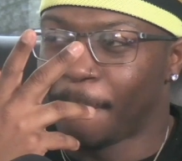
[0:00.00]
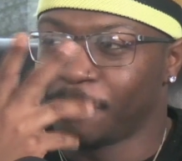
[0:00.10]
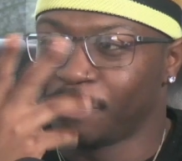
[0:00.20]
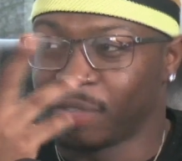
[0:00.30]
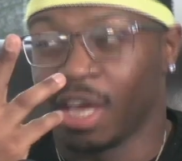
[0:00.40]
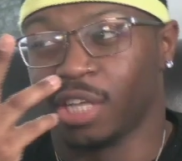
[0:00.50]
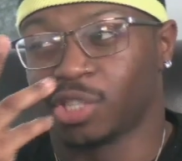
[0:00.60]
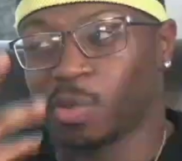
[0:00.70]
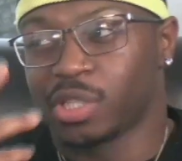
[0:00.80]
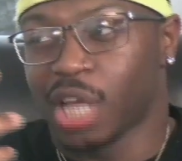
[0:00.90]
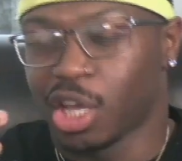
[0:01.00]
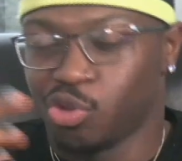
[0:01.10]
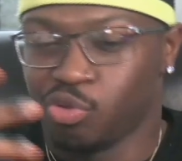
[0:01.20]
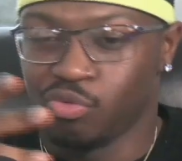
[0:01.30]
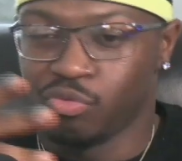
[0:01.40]
yeah, so it's like
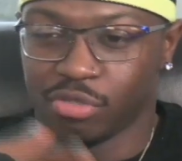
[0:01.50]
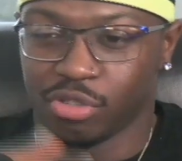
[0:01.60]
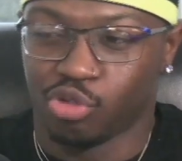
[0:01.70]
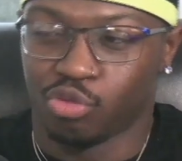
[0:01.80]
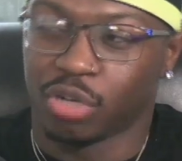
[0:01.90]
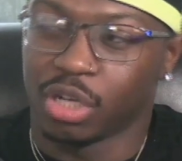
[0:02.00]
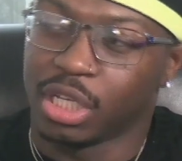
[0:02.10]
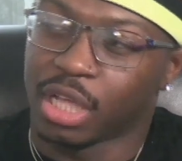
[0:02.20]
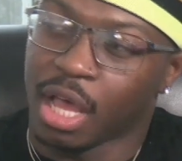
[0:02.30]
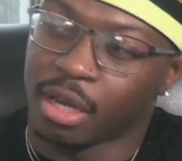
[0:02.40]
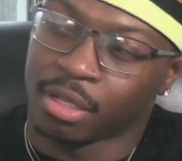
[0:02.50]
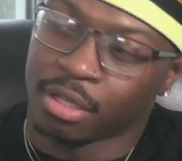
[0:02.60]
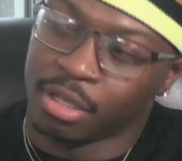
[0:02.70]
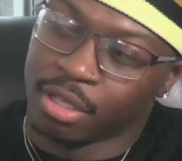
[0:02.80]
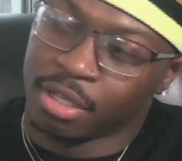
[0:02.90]
you you really kind of
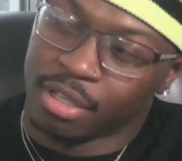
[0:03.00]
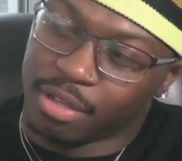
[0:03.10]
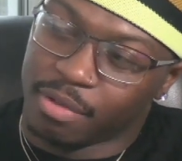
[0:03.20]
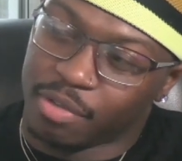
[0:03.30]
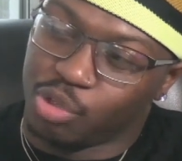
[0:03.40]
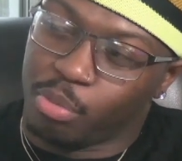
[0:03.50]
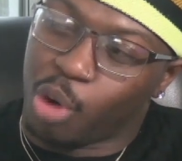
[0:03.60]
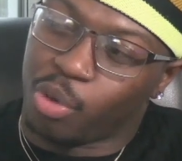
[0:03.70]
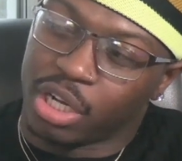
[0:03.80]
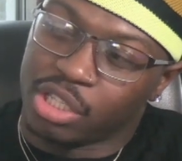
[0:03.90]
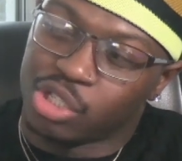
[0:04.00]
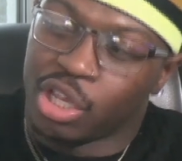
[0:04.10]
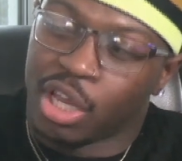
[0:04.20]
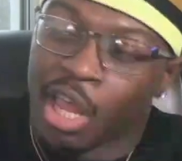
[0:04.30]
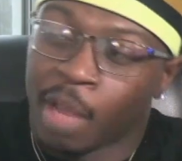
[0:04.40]
you molded into your
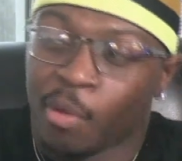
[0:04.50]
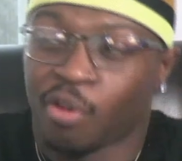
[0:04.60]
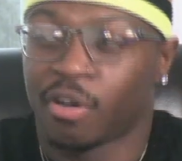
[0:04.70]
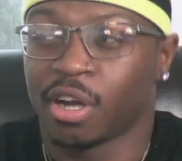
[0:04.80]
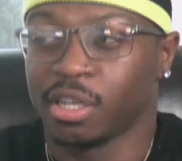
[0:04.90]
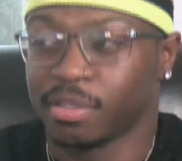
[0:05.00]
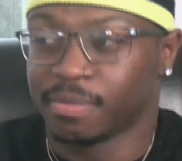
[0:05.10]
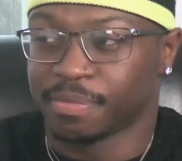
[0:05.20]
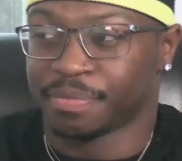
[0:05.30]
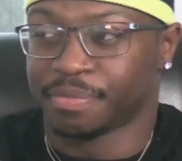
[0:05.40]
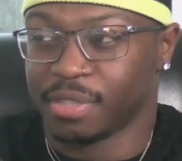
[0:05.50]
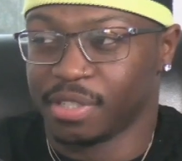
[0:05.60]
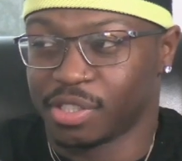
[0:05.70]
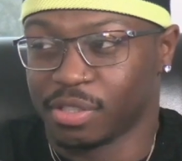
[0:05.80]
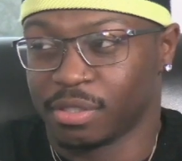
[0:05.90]
name already.
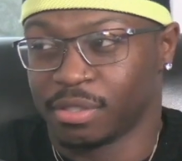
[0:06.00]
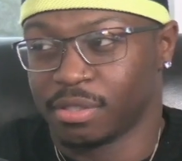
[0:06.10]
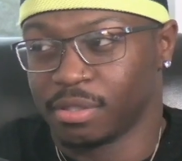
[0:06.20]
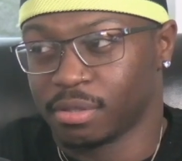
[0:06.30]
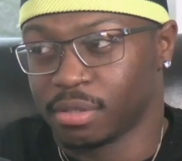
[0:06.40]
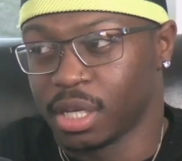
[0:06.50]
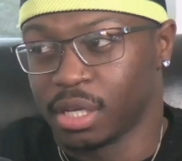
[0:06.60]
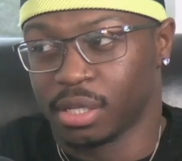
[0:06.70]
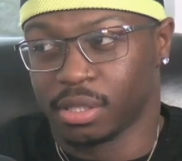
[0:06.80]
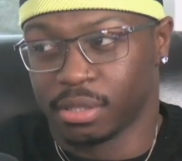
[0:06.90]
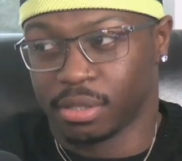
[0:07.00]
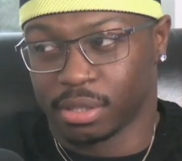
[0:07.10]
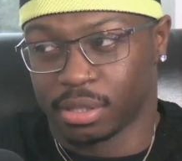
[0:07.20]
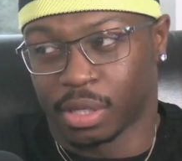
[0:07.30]
Molded. Yeah. So